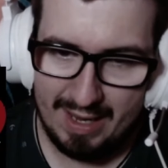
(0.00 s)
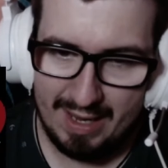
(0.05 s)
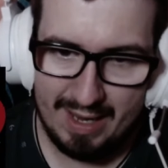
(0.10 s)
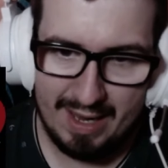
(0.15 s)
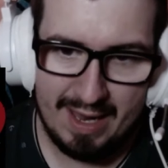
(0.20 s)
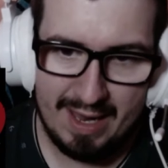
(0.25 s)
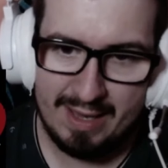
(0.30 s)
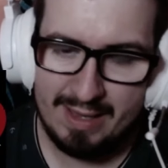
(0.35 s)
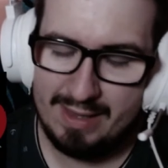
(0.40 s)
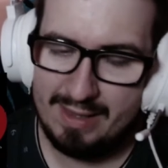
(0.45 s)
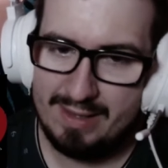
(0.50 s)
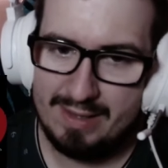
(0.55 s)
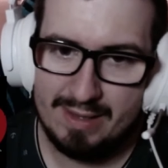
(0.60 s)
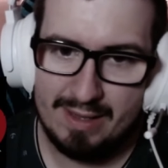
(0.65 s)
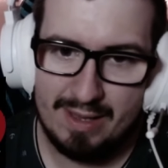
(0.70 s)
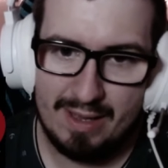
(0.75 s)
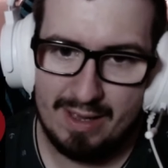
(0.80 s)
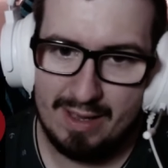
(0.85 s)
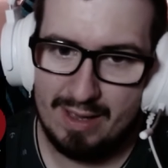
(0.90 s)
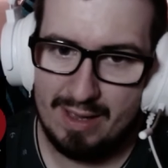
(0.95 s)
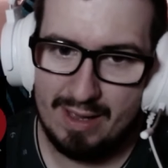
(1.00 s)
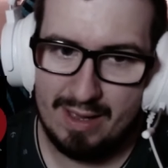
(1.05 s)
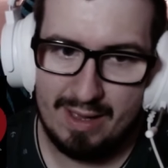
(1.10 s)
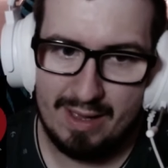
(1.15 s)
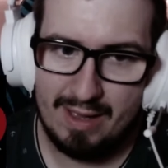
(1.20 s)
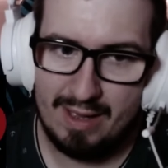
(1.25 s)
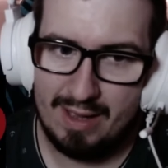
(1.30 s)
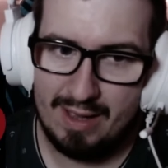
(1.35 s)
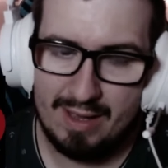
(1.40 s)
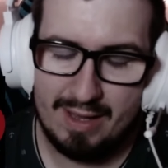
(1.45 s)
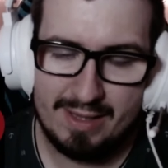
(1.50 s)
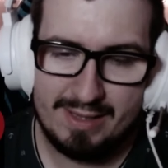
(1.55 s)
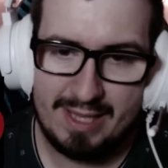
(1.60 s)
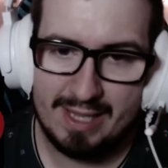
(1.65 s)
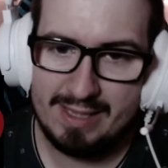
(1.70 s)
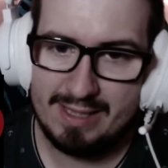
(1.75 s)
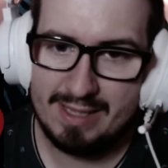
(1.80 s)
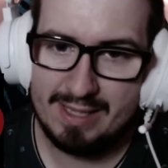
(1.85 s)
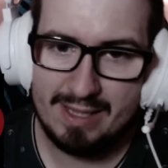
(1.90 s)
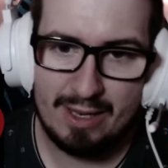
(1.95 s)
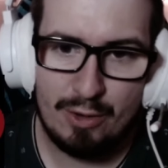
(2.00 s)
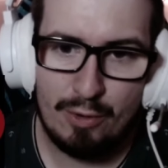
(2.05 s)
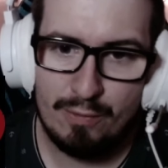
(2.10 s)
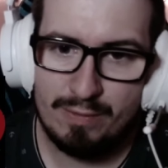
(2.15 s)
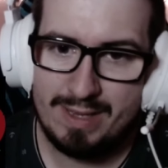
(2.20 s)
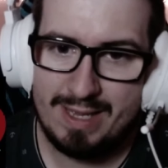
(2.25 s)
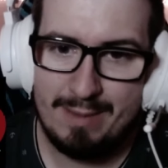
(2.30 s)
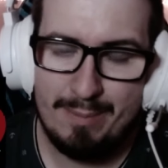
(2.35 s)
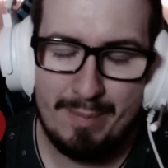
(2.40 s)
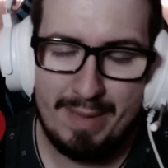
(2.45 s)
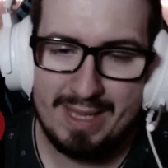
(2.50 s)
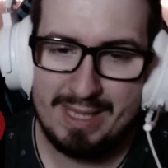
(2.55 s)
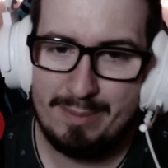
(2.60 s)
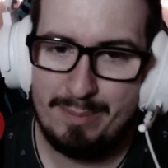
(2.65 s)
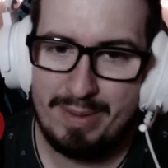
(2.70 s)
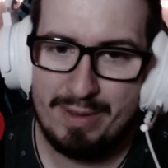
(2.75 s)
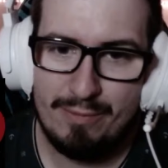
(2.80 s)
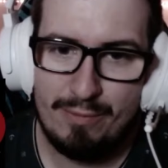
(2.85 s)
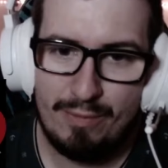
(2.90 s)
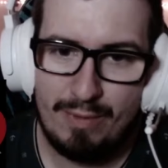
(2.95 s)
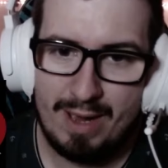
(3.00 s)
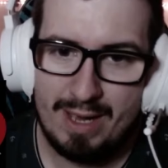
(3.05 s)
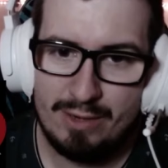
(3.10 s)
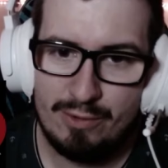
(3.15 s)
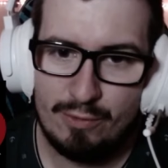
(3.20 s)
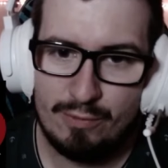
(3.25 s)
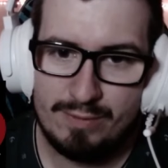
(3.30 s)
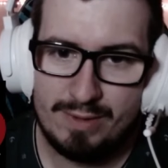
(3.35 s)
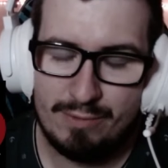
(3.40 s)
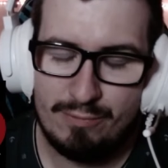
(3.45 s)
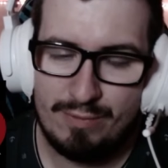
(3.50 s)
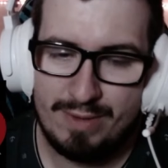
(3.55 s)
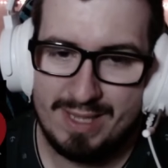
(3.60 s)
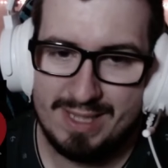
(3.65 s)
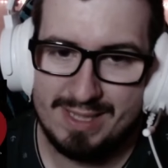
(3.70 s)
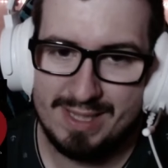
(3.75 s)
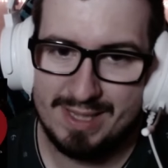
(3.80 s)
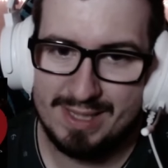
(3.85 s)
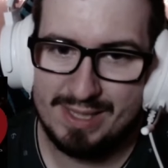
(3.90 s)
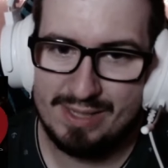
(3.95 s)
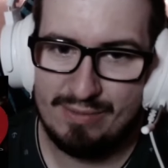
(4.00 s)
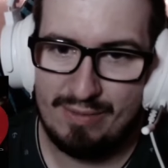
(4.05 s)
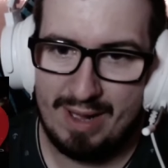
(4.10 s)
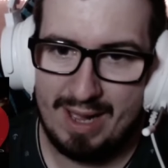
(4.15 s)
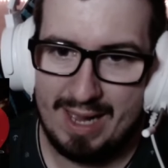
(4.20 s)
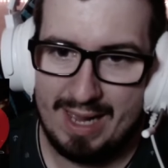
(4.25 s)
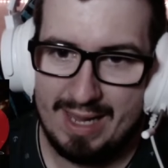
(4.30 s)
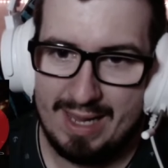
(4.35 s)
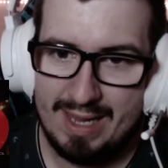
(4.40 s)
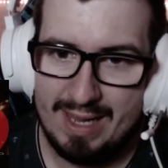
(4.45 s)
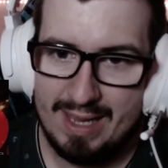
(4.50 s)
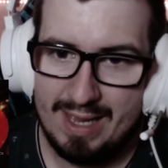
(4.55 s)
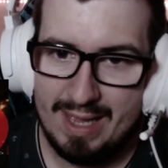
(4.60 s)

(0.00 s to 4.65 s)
And that low-key might be one of the reasons why